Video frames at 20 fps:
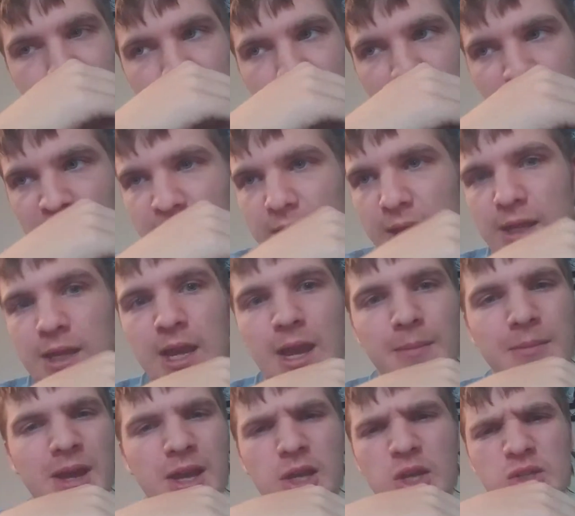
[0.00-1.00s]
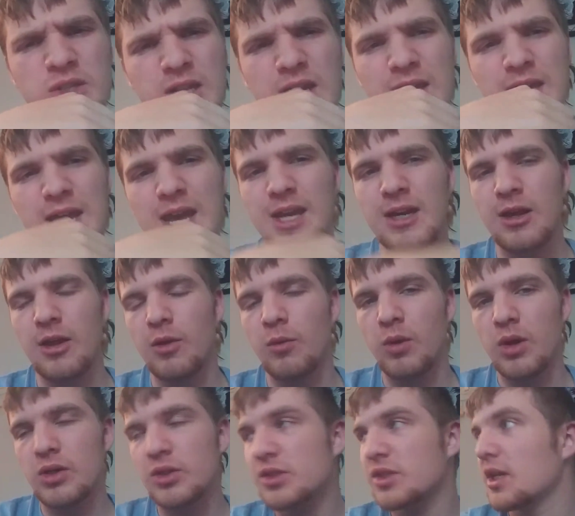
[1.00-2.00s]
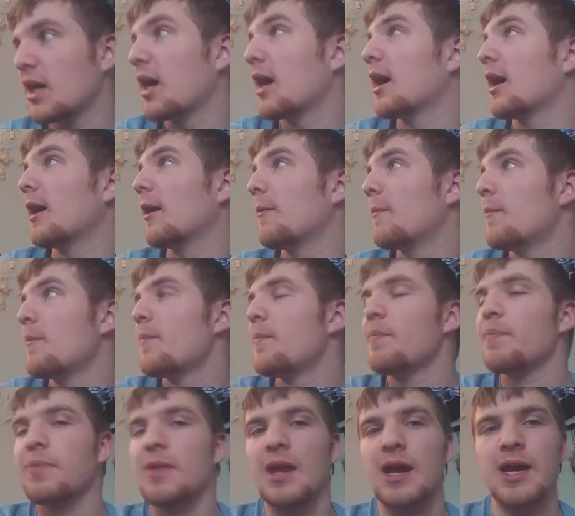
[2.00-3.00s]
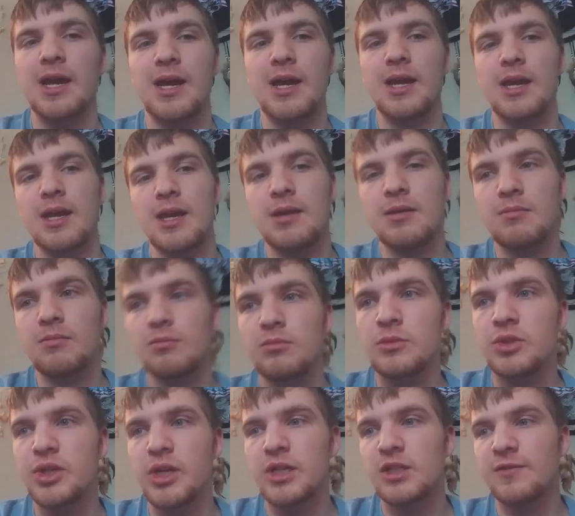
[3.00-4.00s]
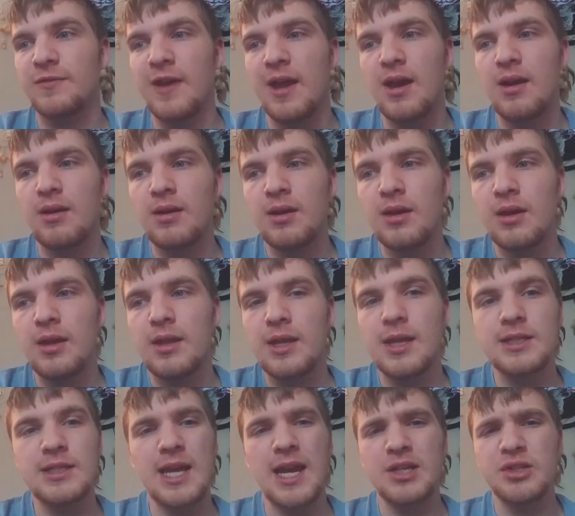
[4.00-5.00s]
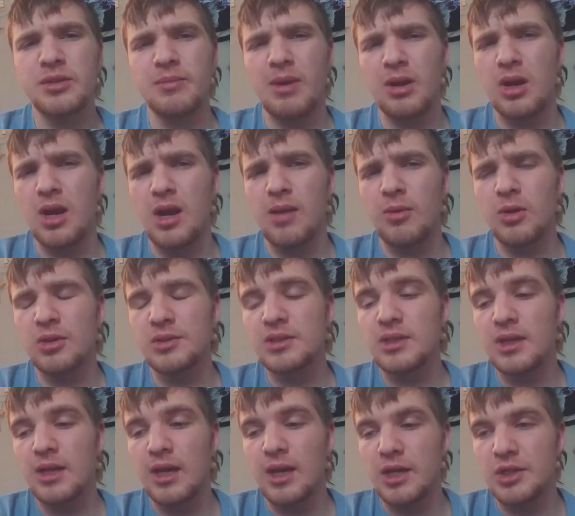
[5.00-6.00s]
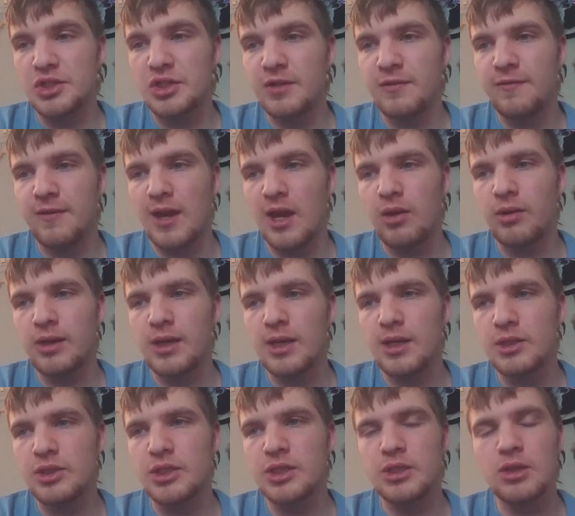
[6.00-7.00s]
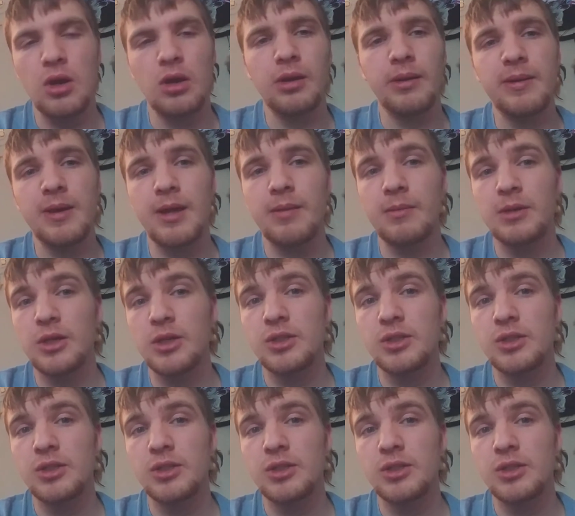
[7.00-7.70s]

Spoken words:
on it. Yeah, I'm not using it yet. In other words, I just found. It's actually my grandma's. She found it, and she's gonna let me